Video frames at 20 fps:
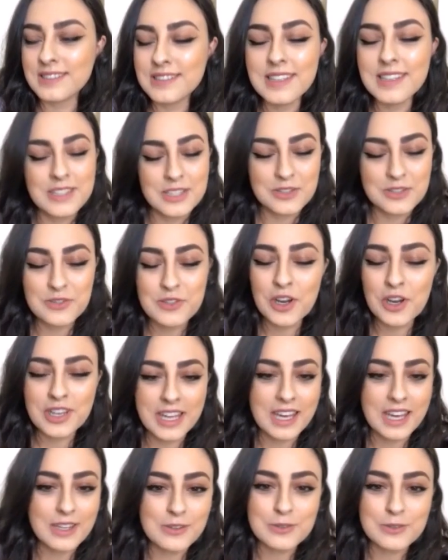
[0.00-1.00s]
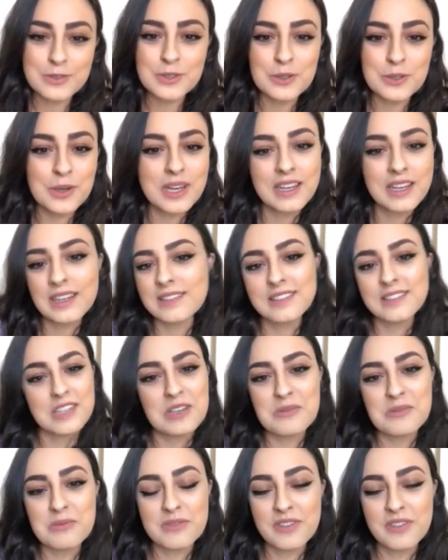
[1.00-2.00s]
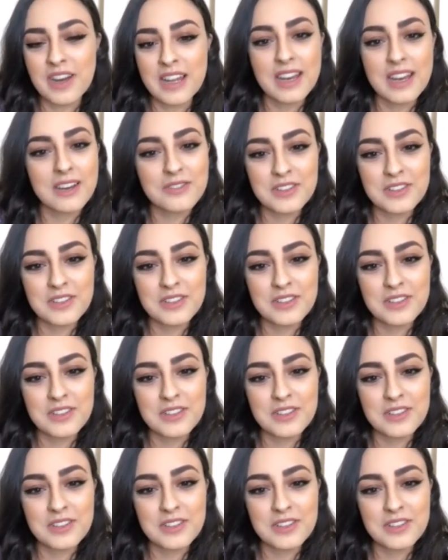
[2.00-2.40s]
you've got to get used to it and it'll be fine after